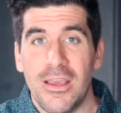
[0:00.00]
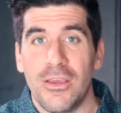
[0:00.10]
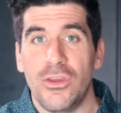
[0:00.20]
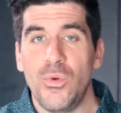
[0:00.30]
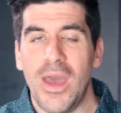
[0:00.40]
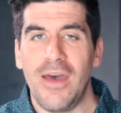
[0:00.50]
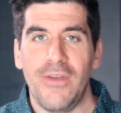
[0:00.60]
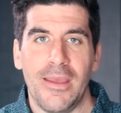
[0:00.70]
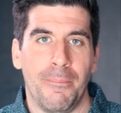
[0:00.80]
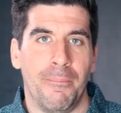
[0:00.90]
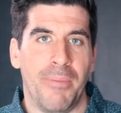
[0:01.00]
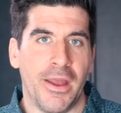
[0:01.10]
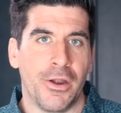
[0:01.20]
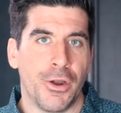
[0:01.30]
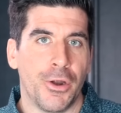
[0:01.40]
you have a
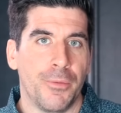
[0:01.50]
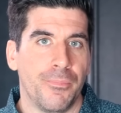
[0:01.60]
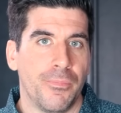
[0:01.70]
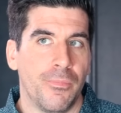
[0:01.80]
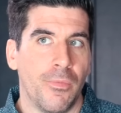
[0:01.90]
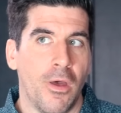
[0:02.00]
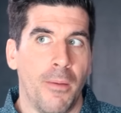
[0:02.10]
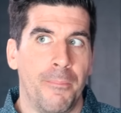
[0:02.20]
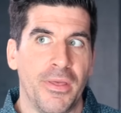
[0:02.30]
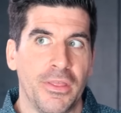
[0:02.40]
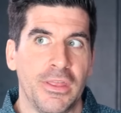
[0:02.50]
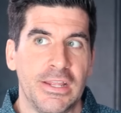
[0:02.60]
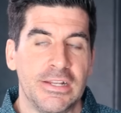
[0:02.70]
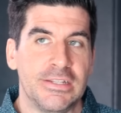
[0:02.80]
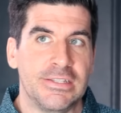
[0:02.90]
better
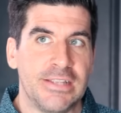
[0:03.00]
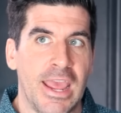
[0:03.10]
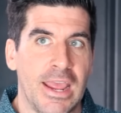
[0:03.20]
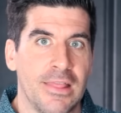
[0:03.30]
ability to say